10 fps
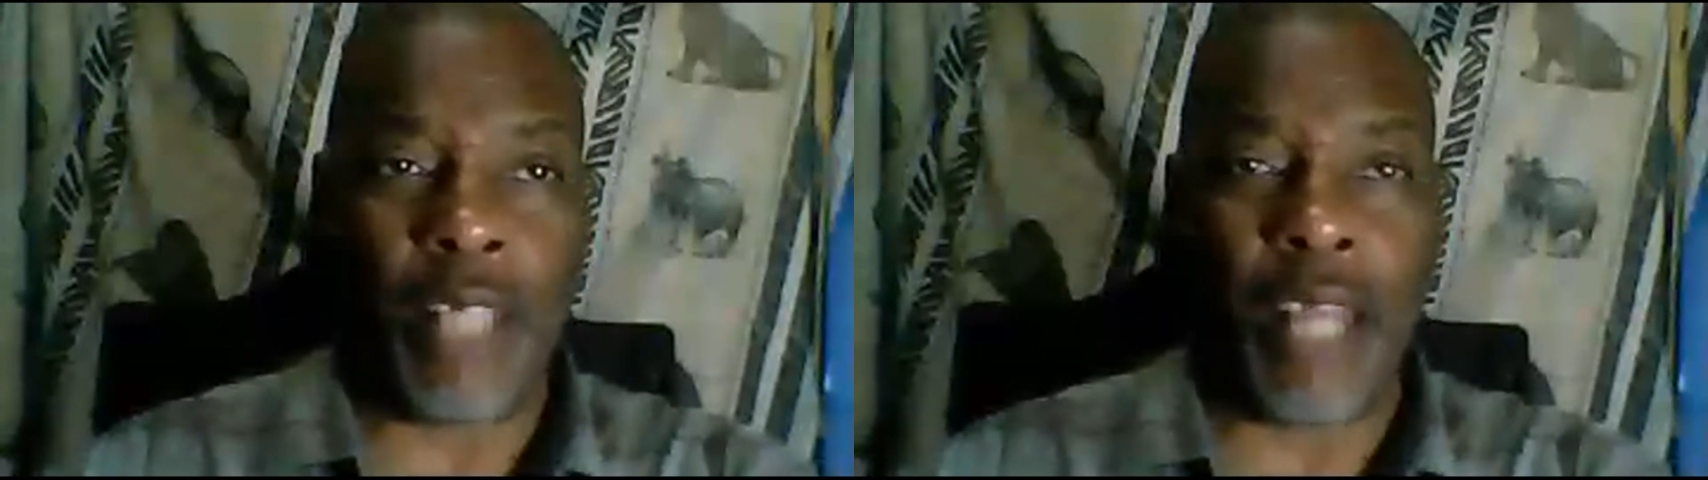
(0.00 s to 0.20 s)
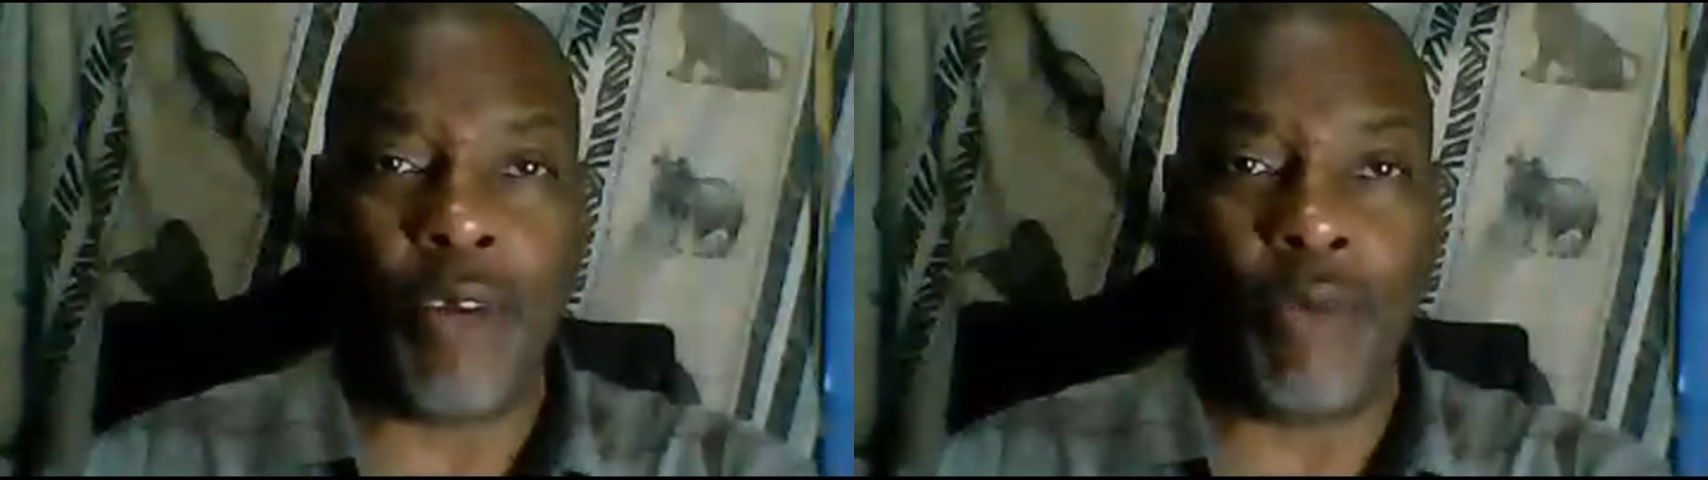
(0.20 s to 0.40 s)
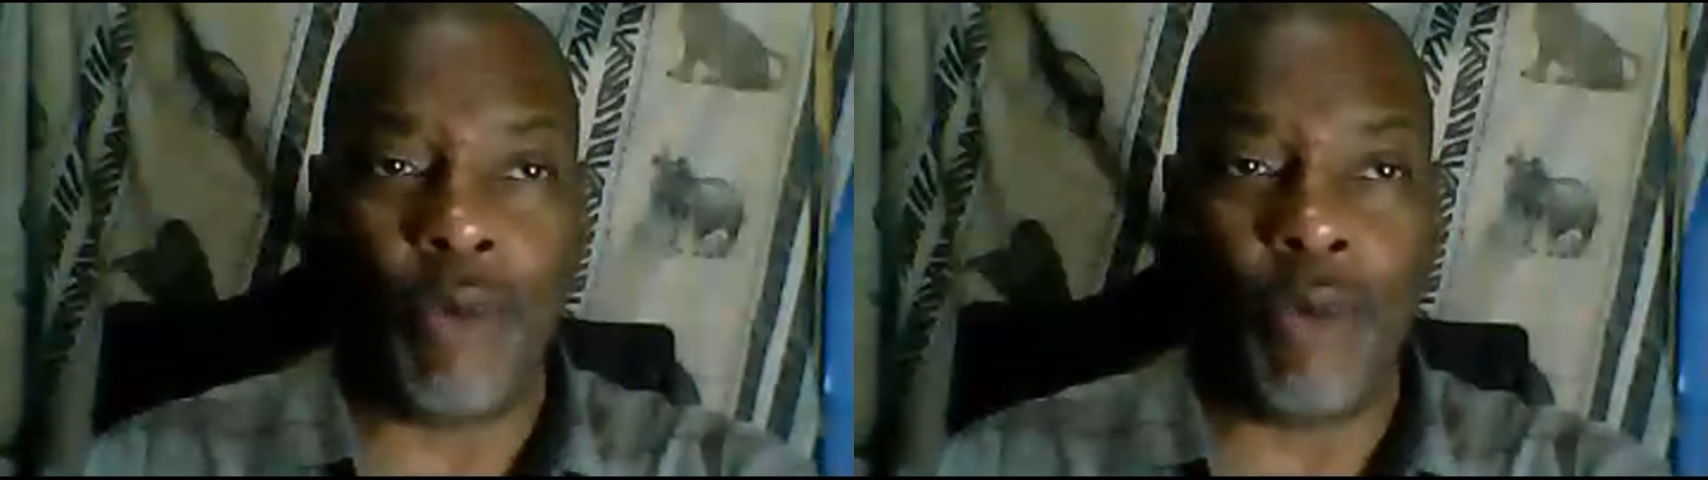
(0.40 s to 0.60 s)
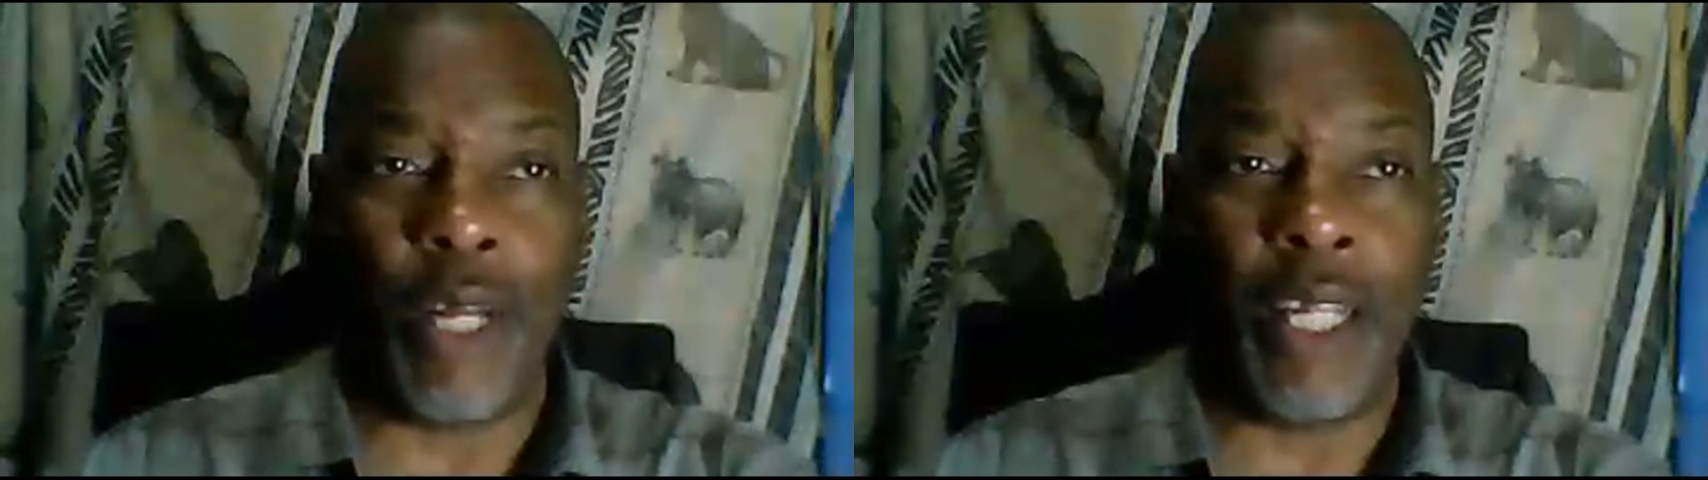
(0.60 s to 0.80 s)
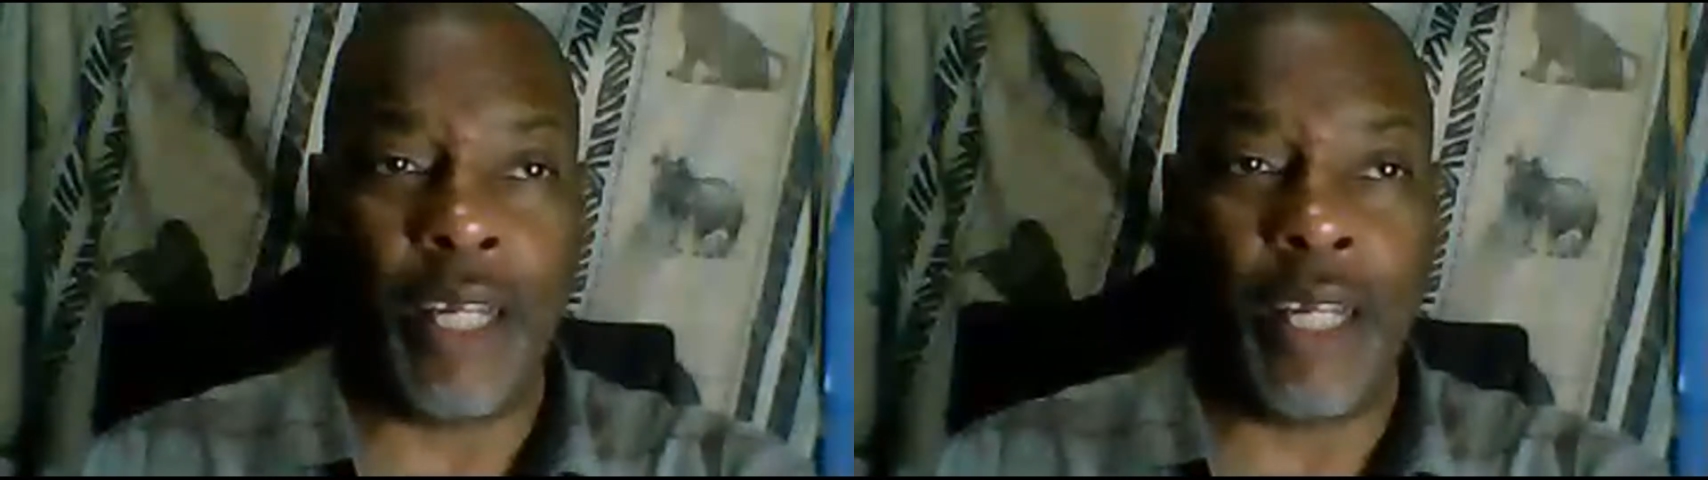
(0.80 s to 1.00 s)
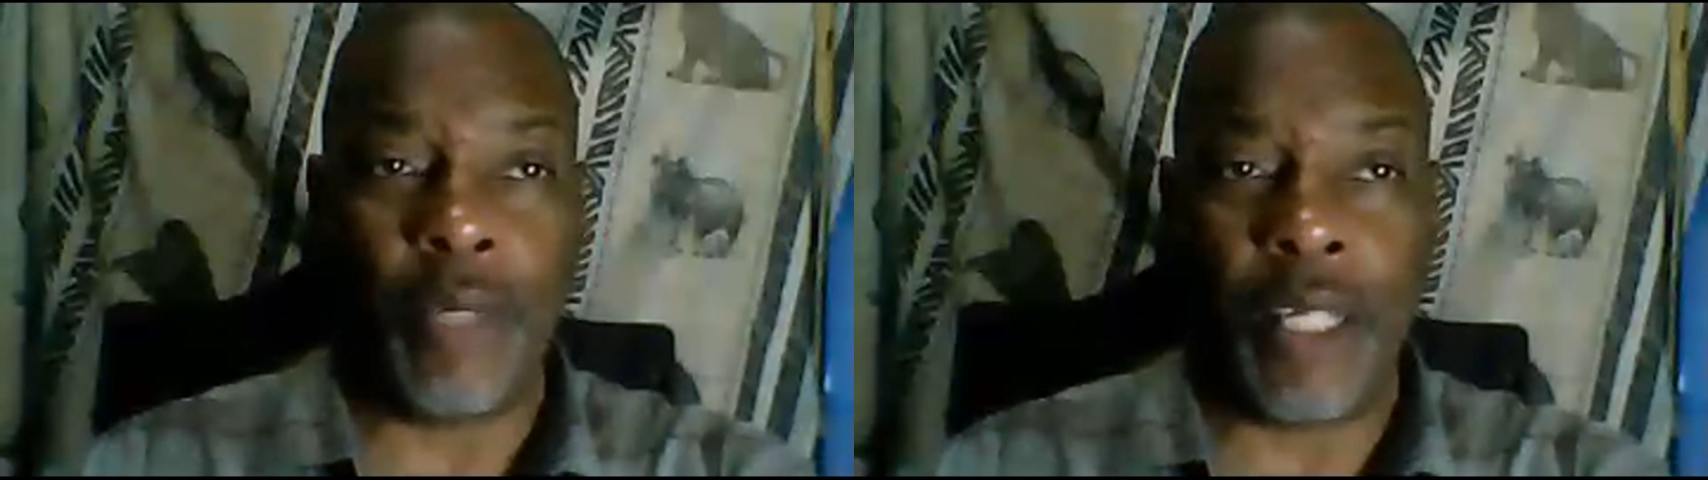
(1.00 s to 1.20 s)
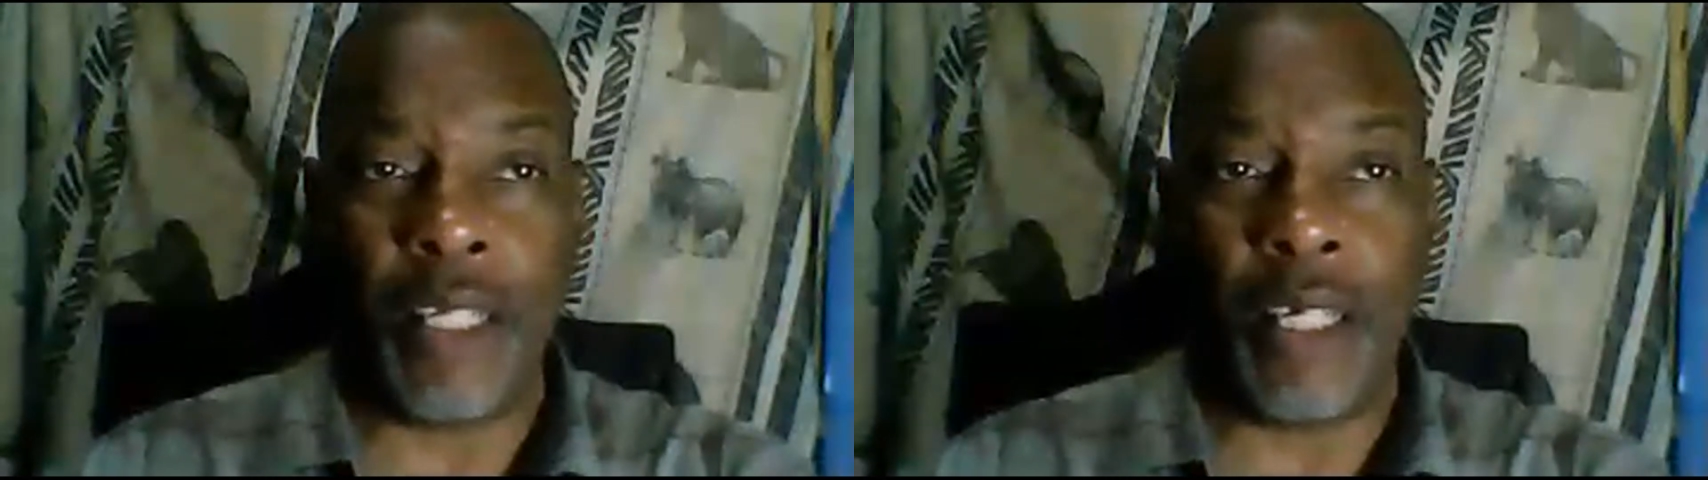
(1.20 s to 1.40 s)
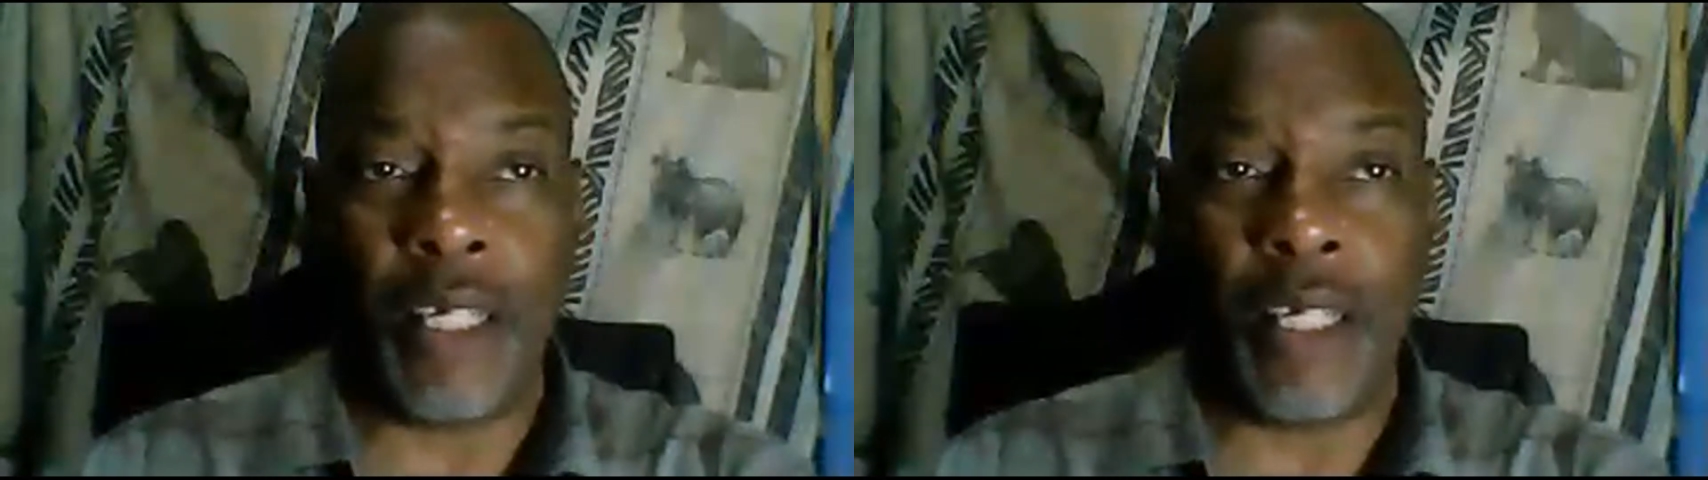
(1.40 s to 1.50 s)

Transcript: overtake it, overrun it.